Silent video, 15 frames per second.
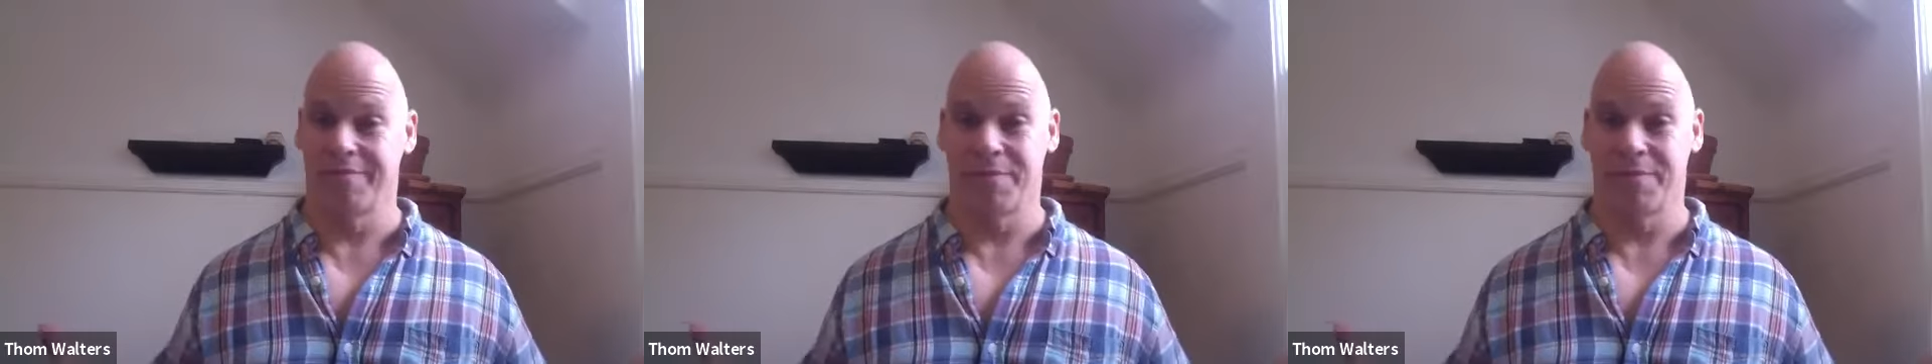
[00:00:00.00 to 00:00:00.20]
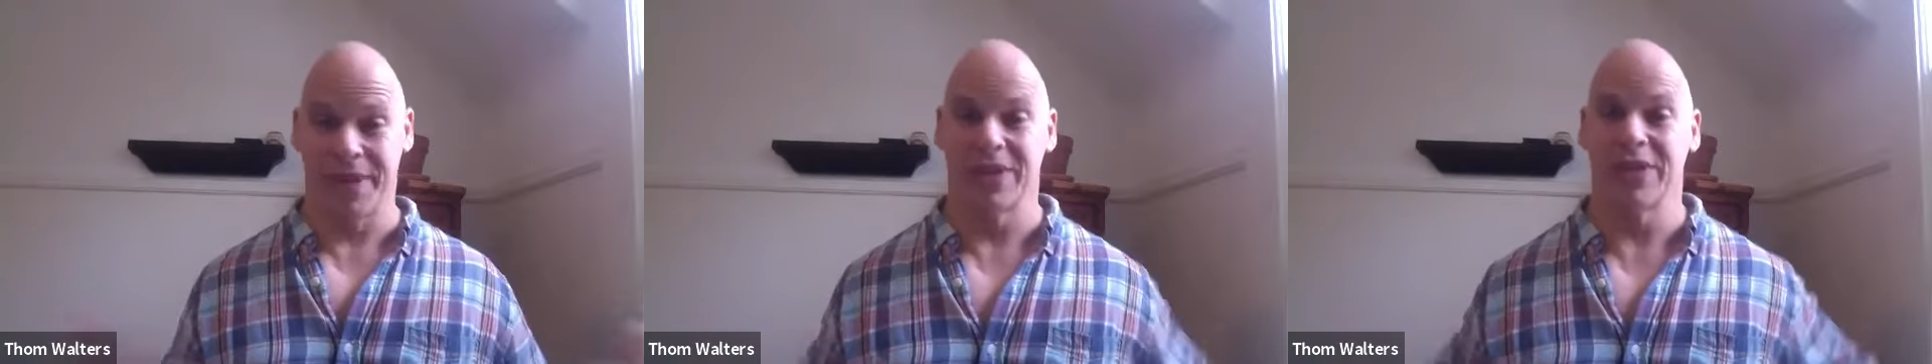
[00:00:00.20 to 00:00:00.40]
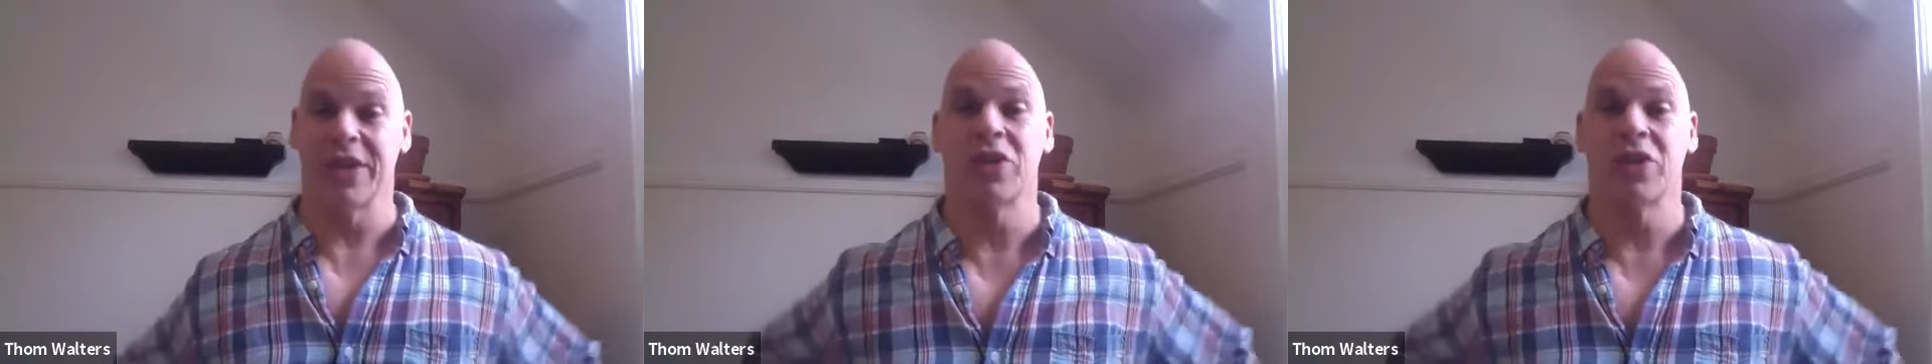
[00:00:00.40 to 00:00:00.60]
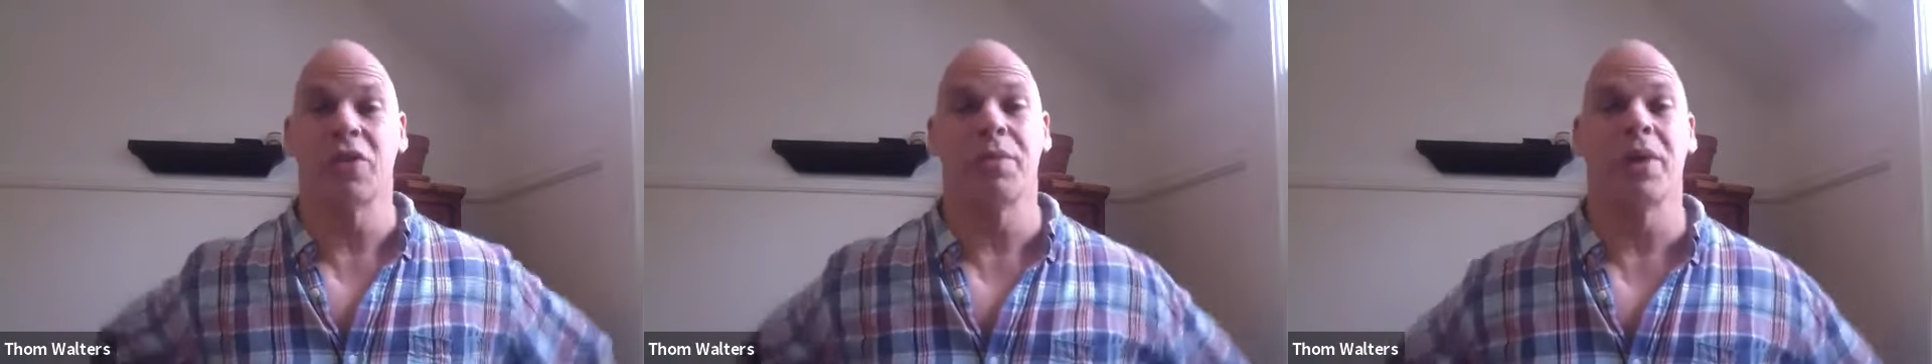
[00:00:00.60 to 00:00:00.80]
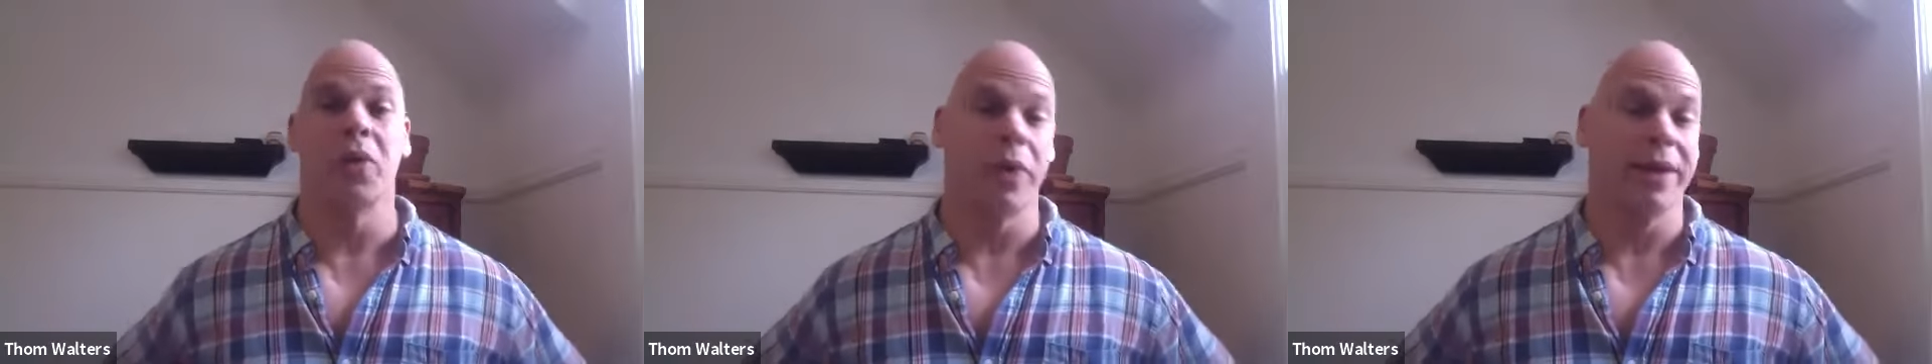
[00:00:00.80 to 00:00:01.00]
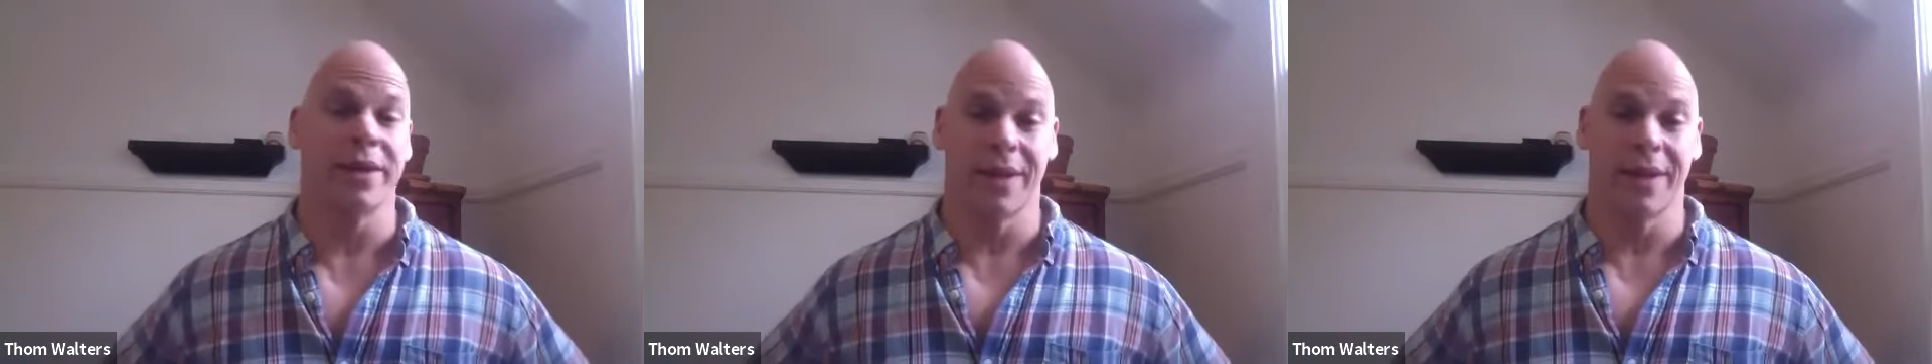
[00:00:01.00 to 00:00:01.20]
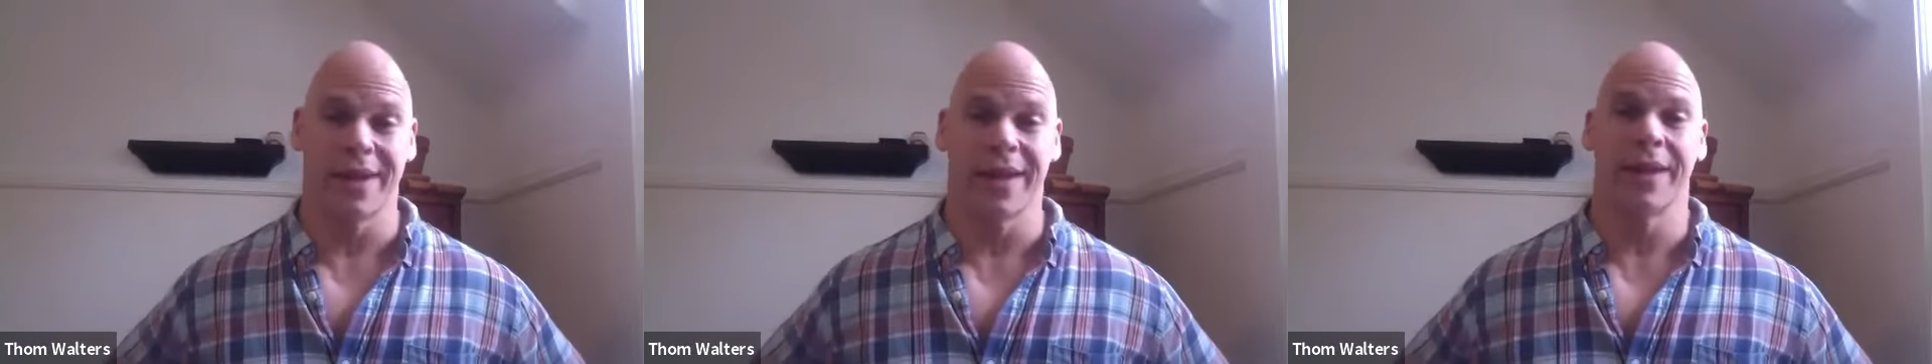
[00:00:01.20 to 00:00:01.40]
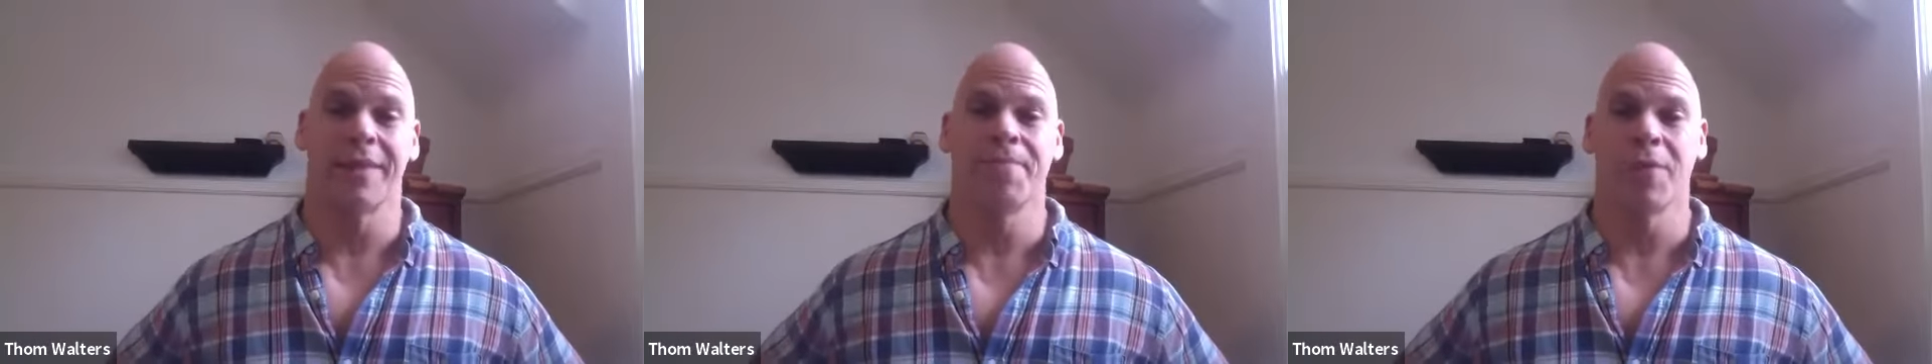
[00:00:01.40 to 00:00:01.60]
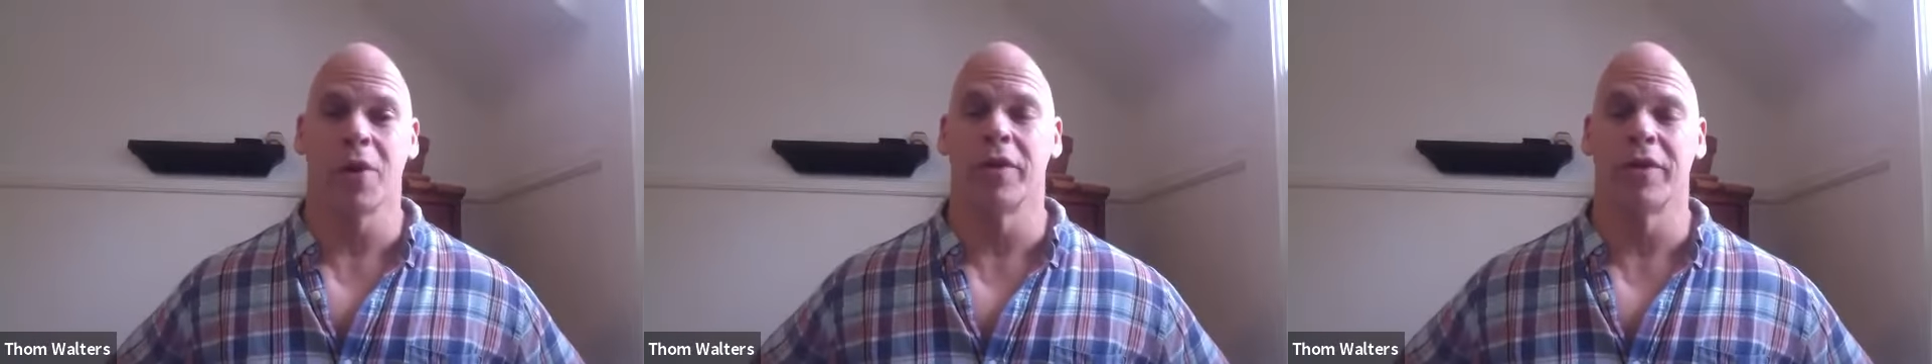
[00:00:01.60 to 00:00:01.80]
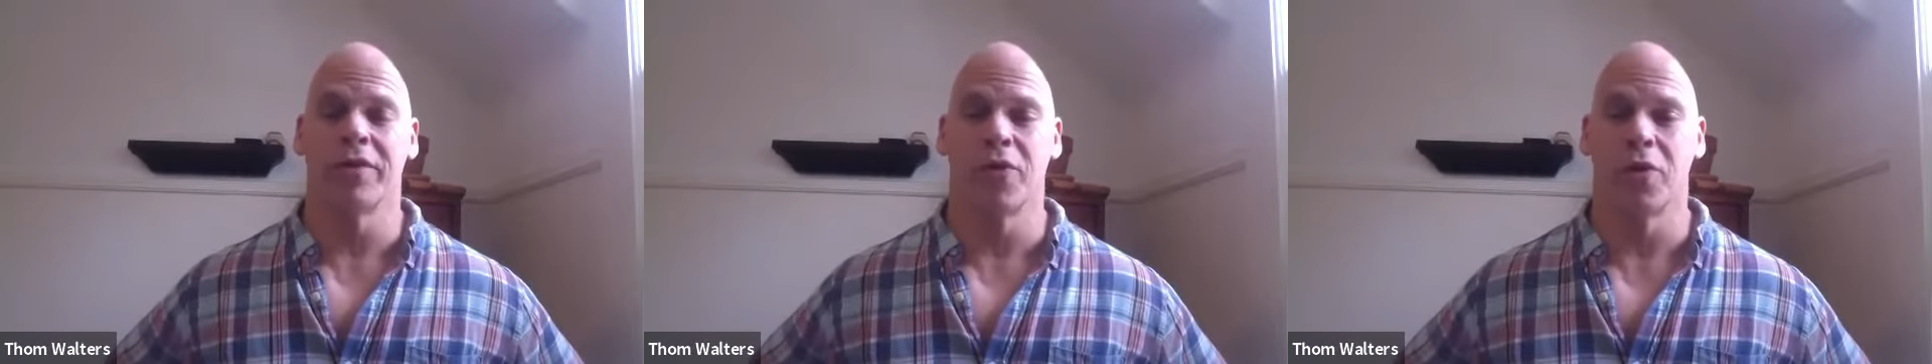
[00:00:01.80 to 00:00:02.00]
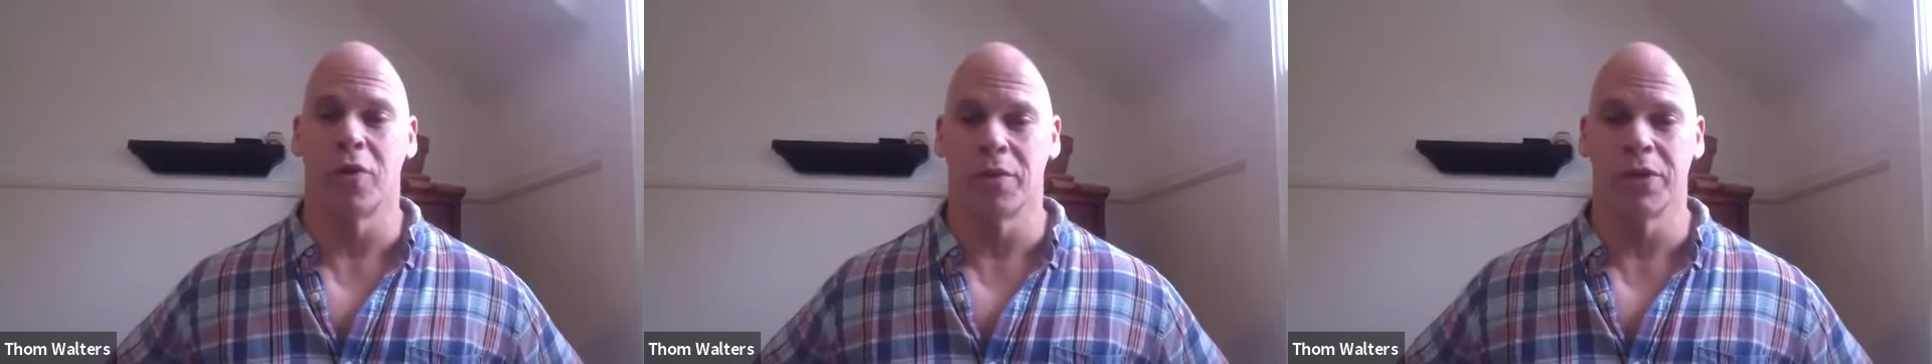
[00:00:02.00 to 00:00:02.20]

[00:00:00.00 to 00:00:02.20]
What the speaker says: because this will be a weekly thing going forward,